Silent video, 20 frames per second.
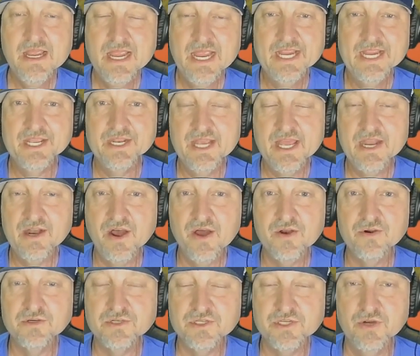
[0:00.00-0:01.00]
He can hit
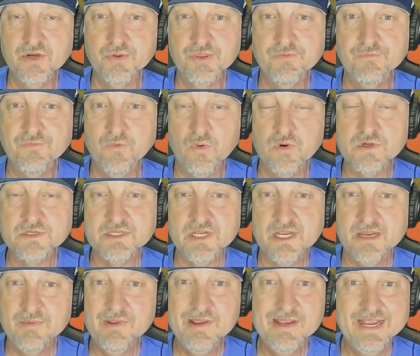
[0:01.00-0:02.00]
102 with the
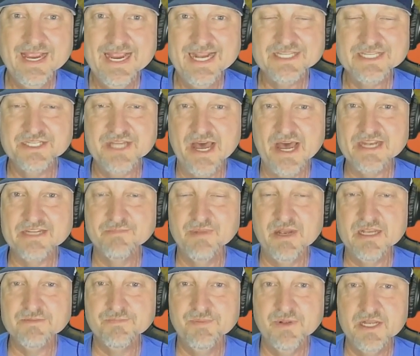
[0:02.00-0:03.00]
four-seam. It's not his
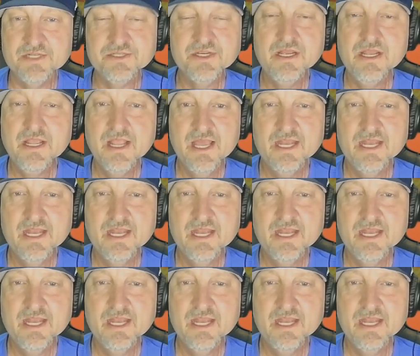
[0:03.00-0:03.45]
best pitch.